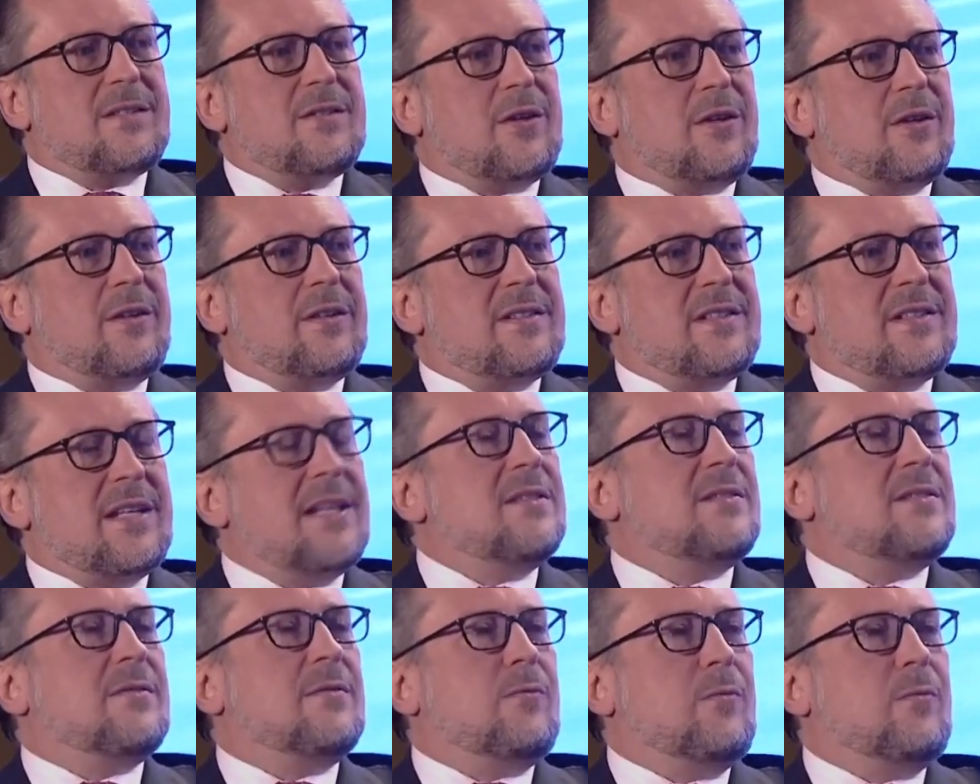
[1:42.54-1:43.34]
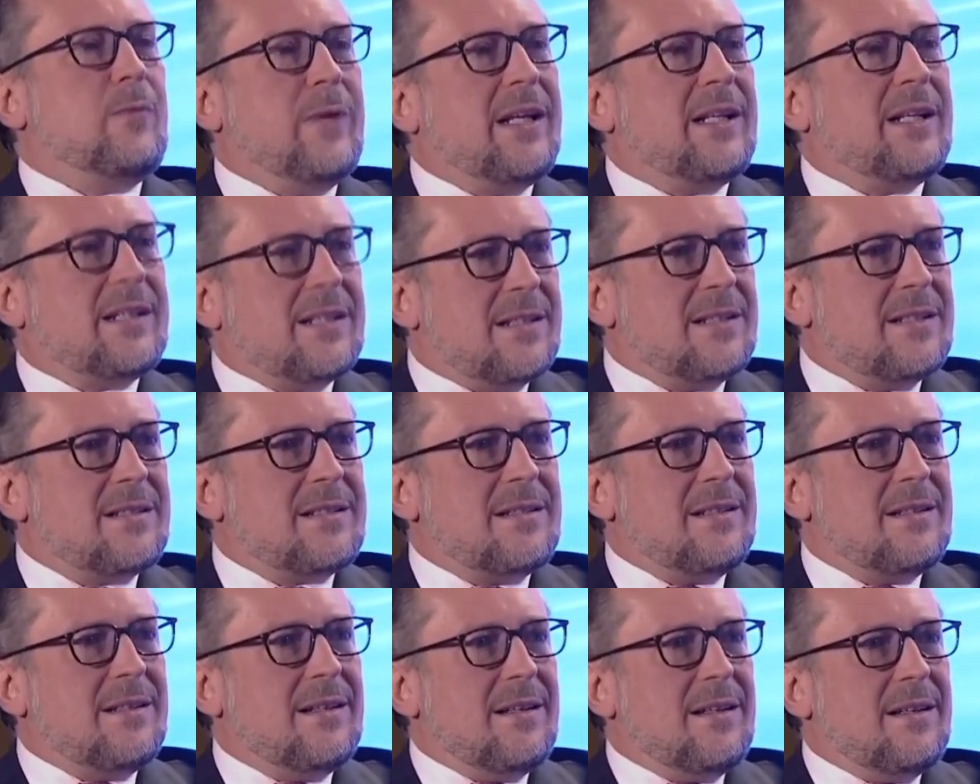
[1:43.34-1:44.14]
is not a sense of
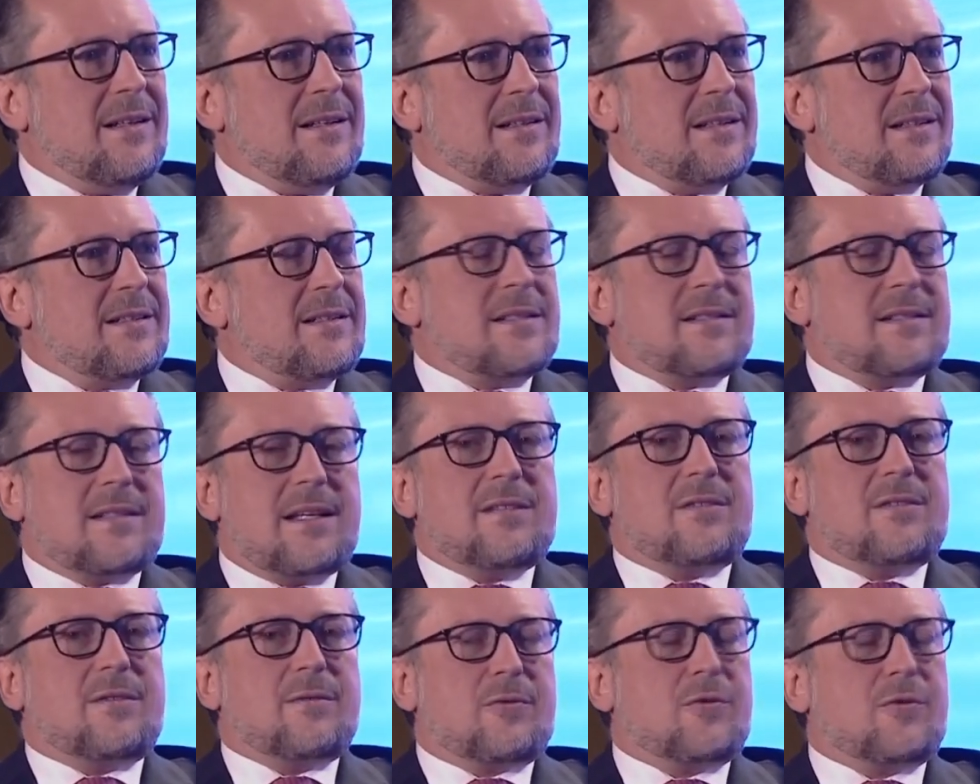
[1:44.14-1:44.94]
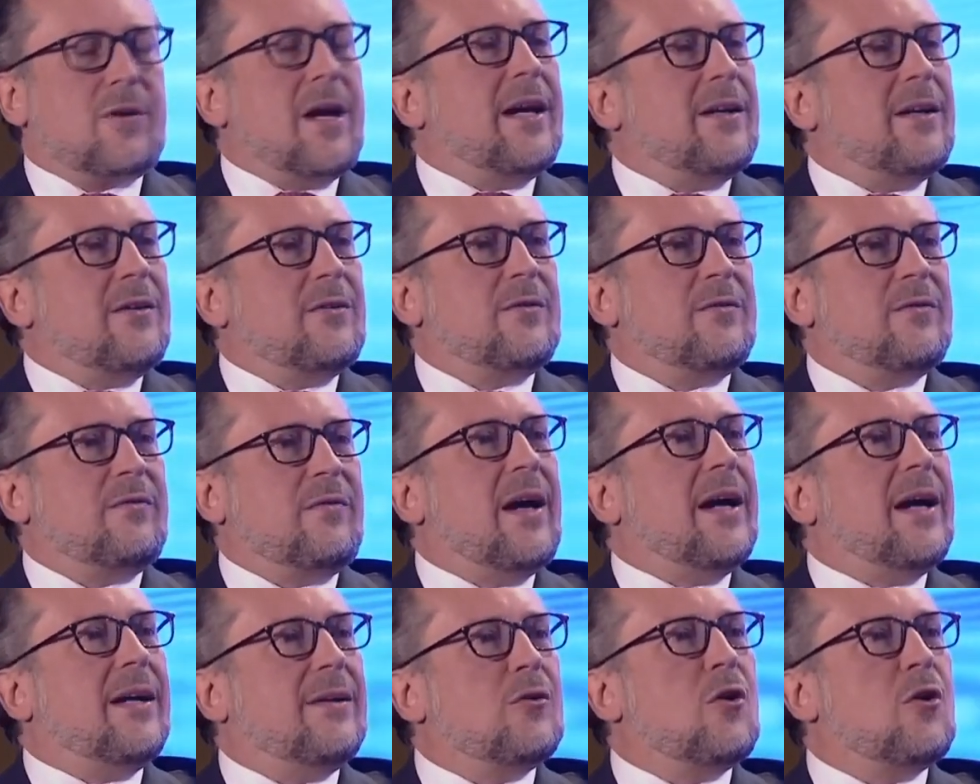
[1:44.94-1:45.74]
weakness. There's a sense of trying to
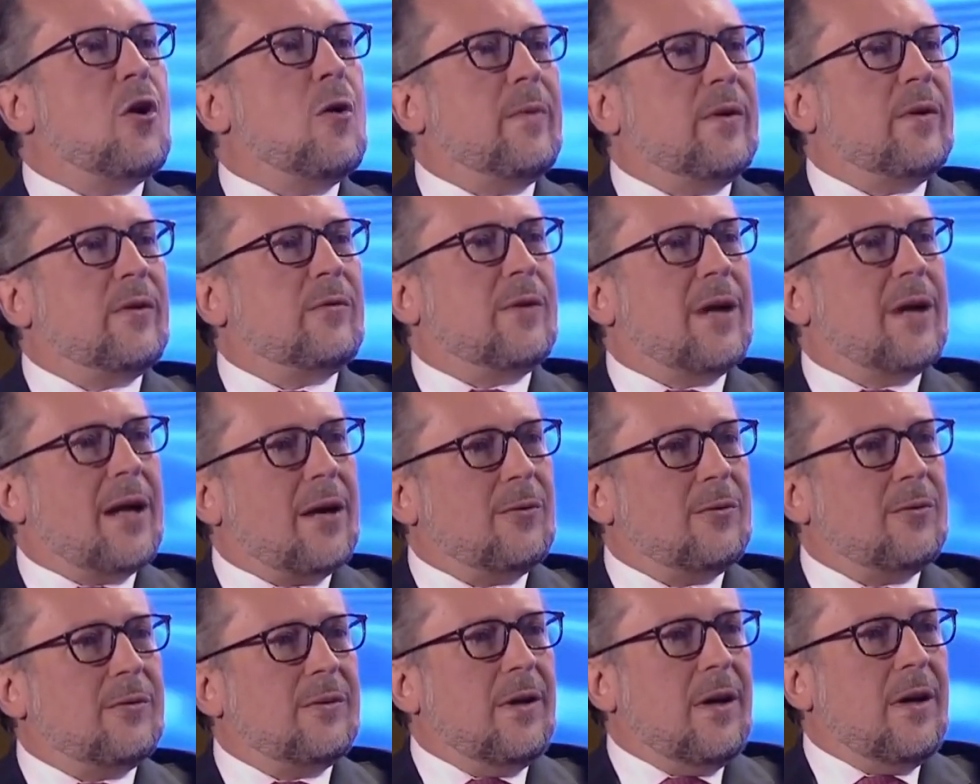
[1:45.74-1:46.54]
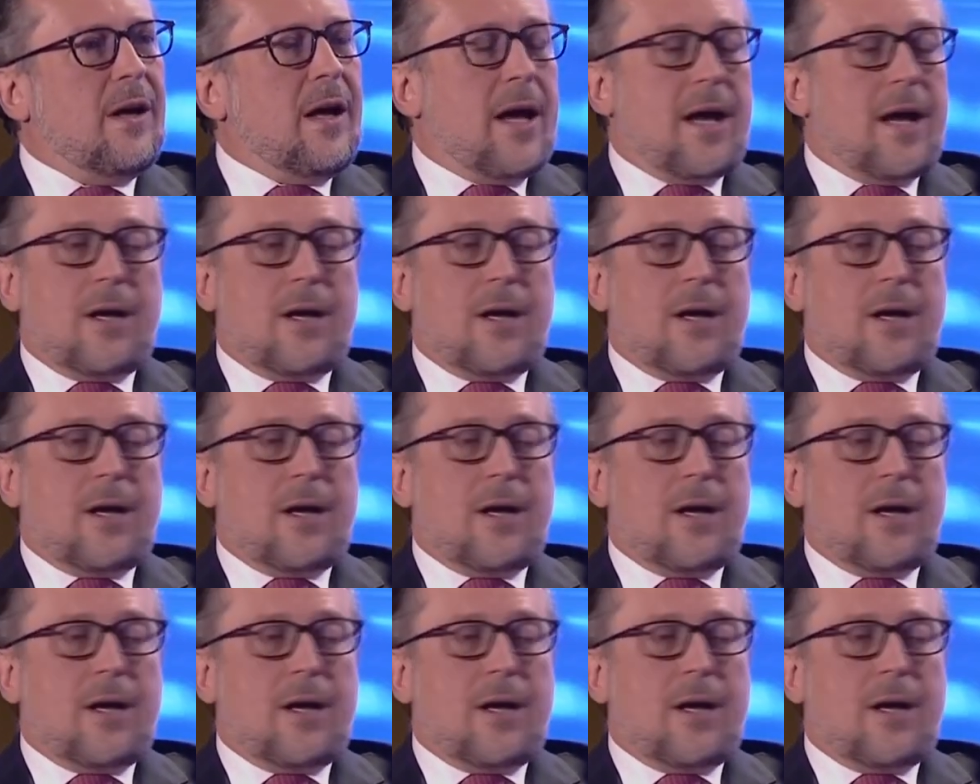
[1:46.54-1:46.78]
find common ground,